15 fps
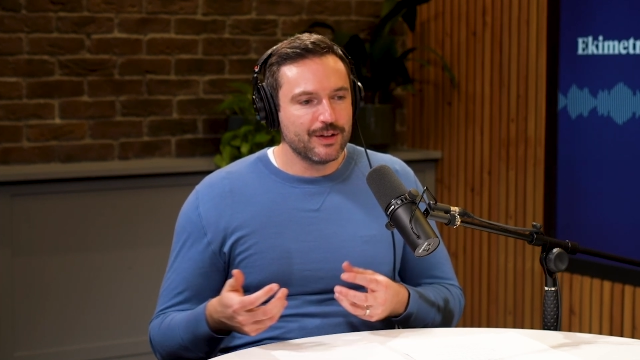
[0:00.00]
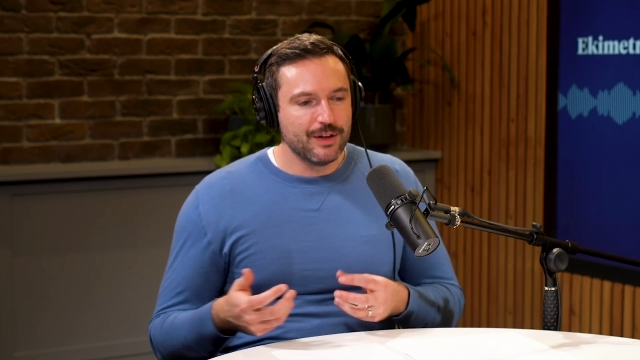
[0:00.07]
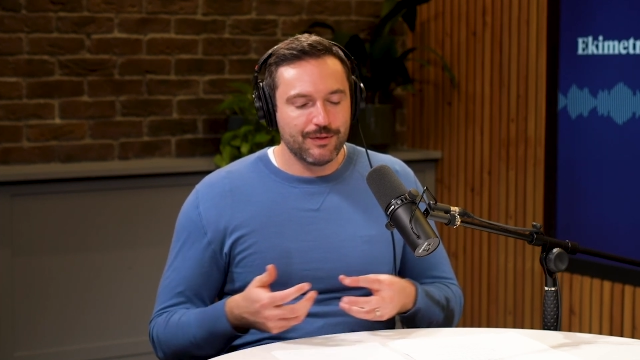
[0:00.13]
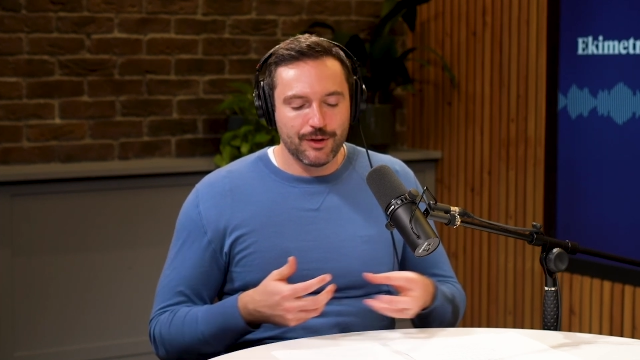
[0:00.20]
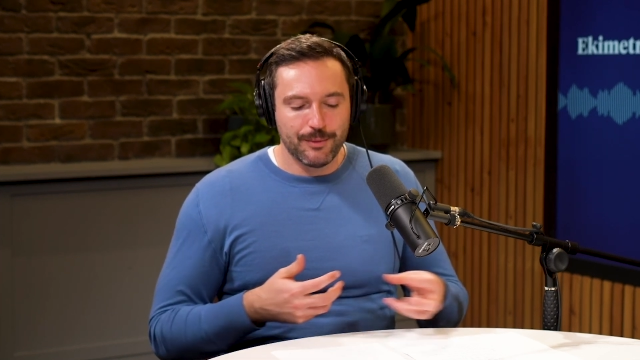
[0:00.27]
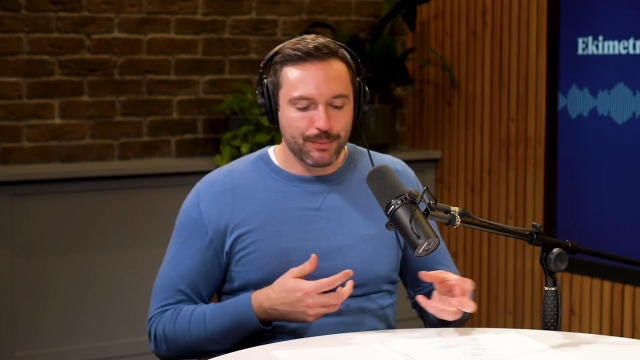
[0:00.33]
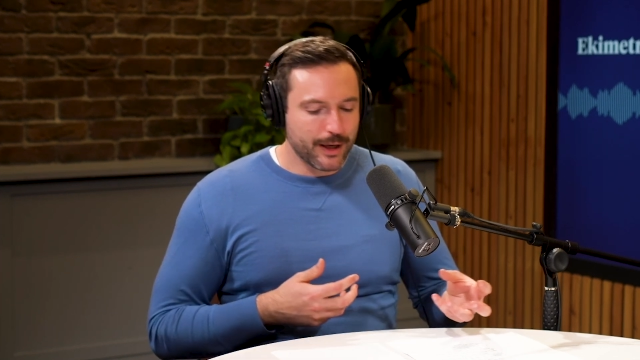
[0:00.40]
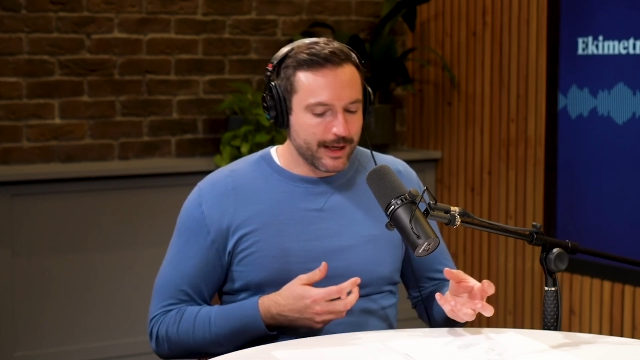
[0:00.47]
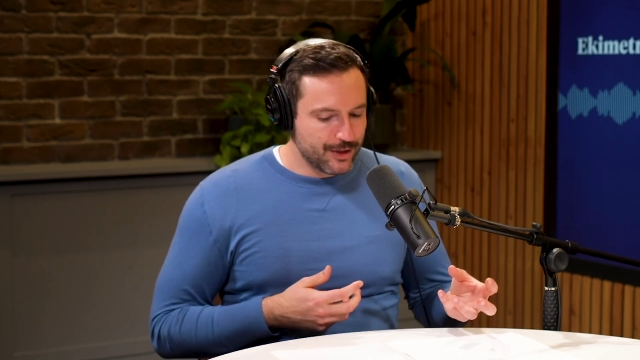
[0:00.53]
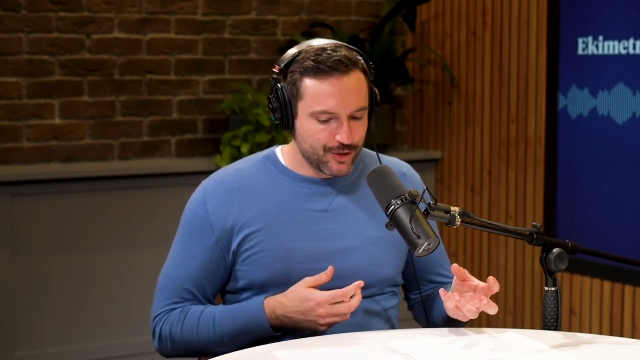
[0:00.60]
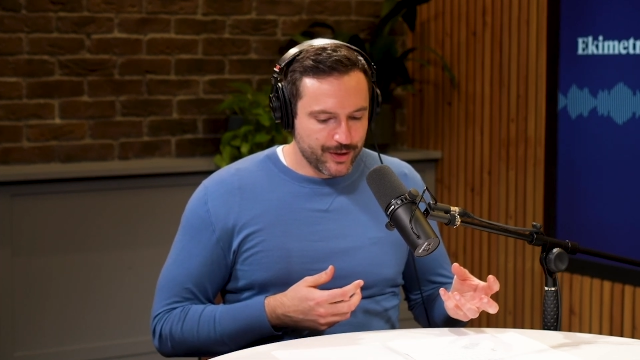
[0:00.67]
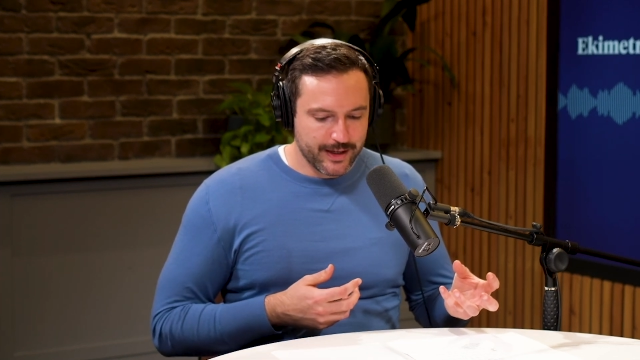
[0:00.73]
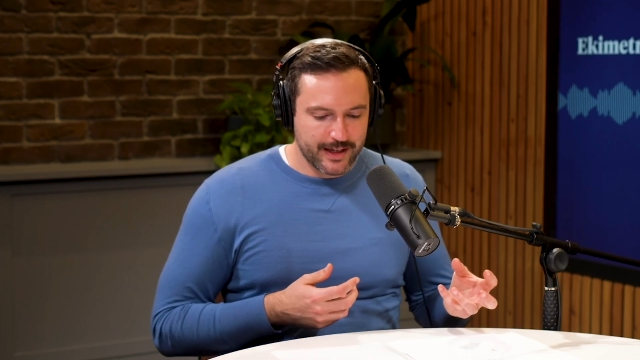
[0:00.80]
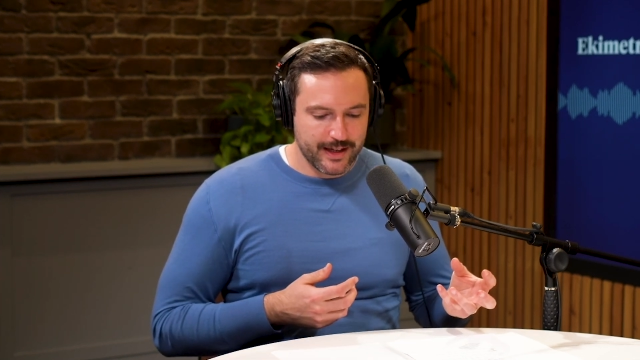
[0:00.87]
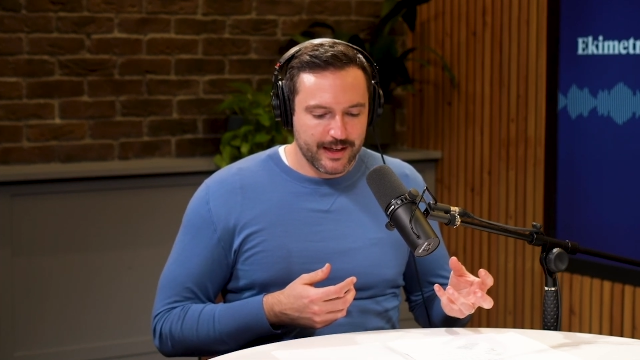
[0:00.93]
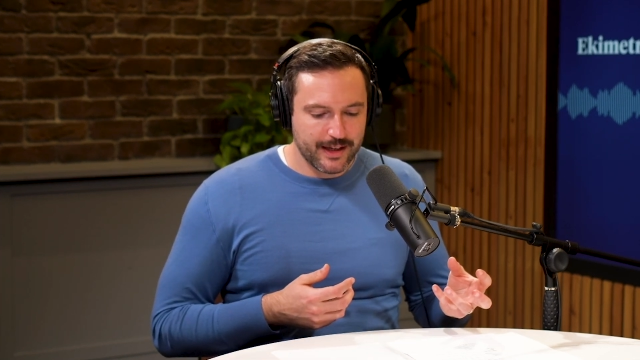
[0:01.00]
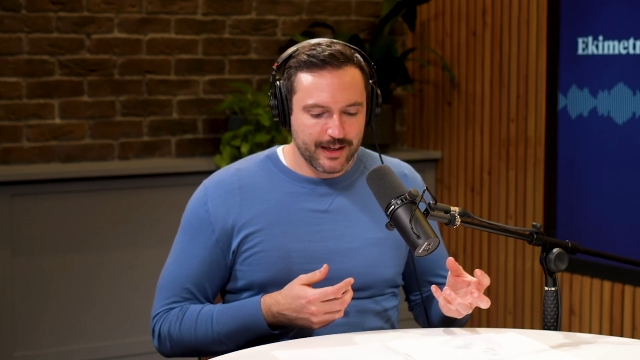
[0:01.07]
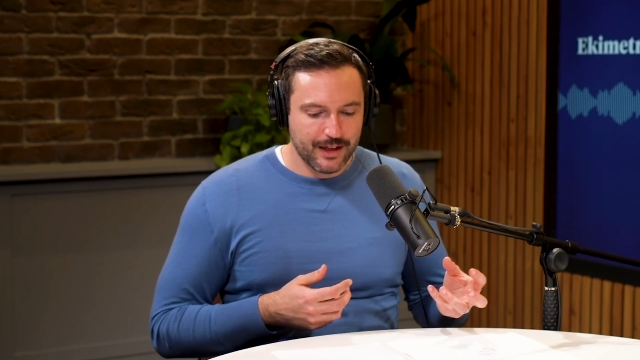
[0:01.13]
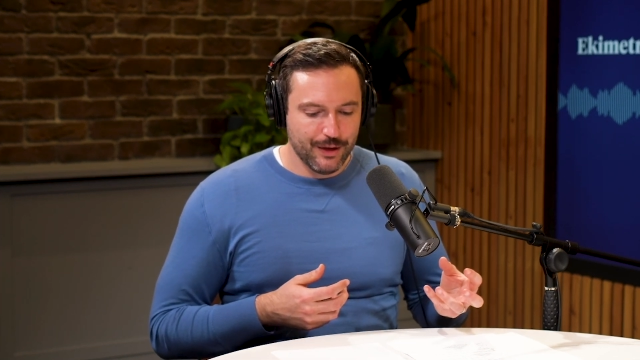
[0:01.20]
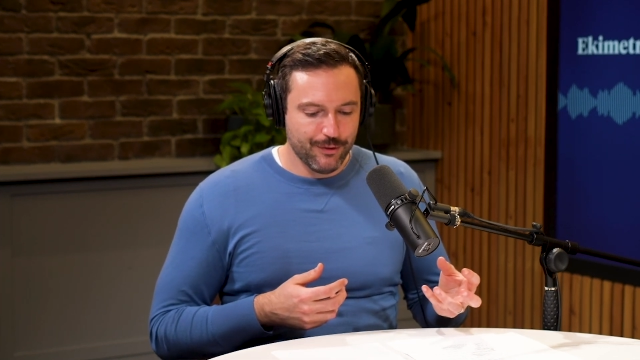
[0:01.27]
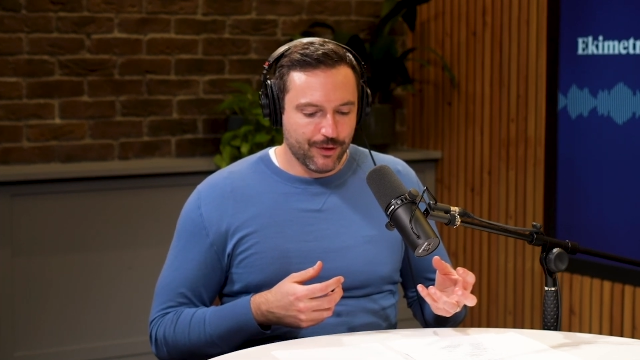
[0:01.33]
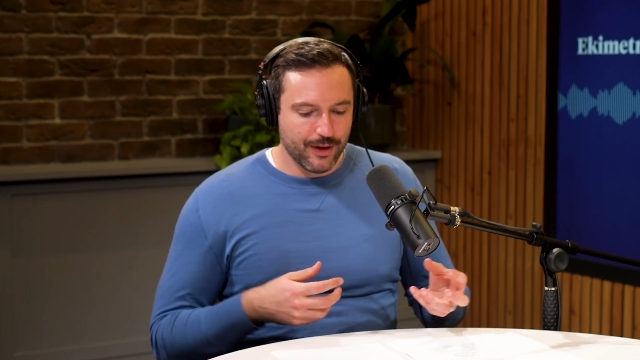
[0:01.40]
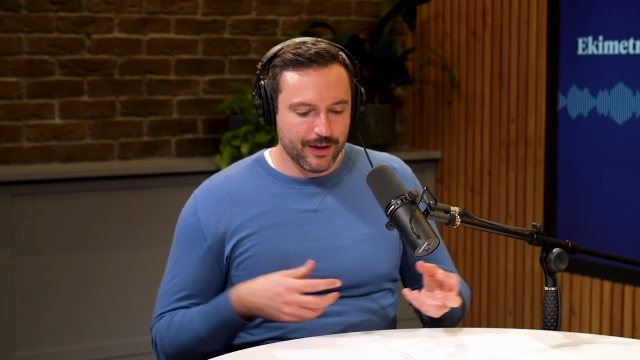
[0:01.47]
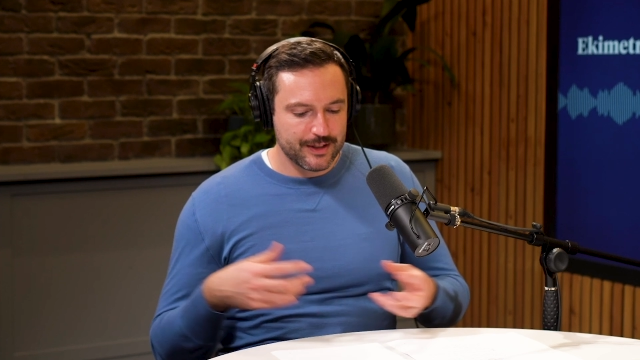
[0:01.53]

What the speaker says: You've got brand tracking, you've got